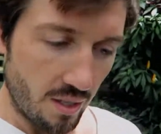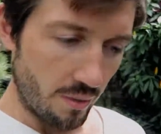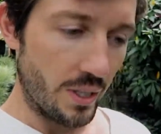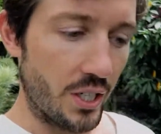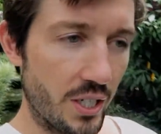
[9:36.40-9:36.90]

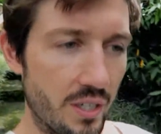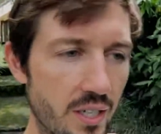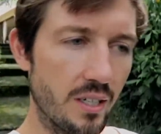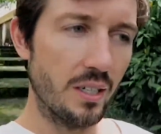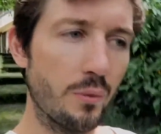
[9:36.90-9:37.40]
which
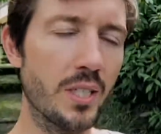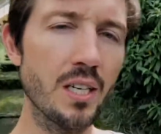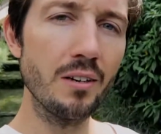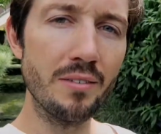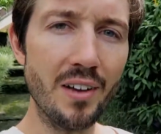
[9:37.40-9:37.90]
we
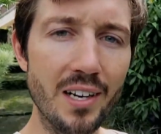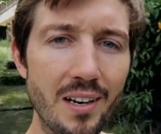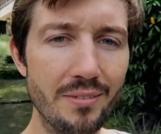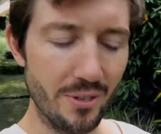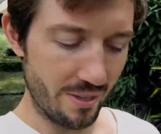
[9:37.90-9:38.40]
slowly fell in
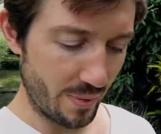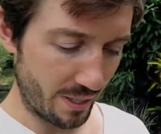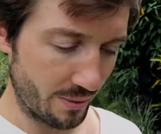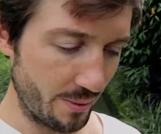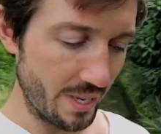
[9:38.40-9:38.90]
love with
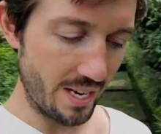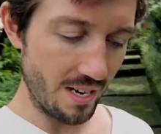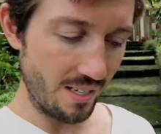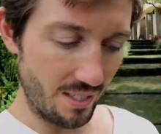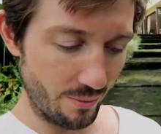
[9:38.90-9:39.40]
because we went there
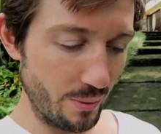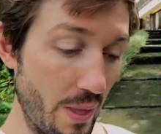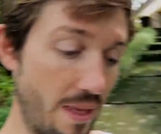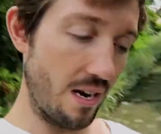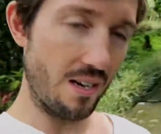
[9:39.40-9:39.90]
last
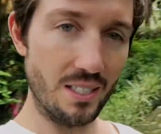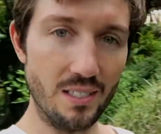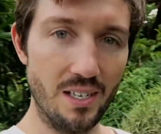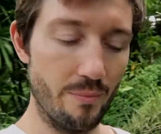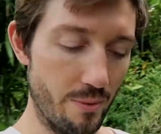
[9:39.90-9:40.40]

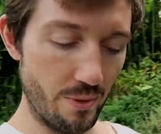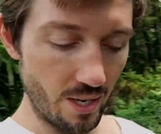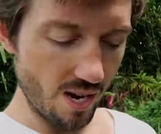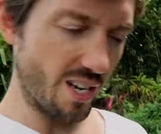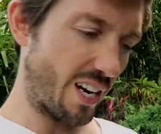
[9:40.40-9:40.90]
time and we were
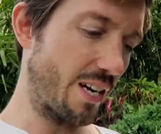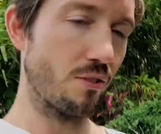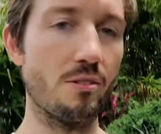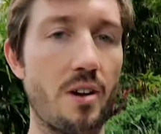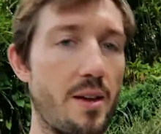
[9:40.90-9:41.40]
like, okay, it's
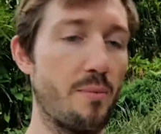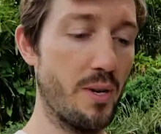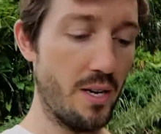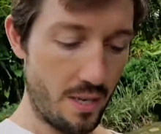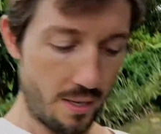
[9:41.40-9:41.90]
all right, but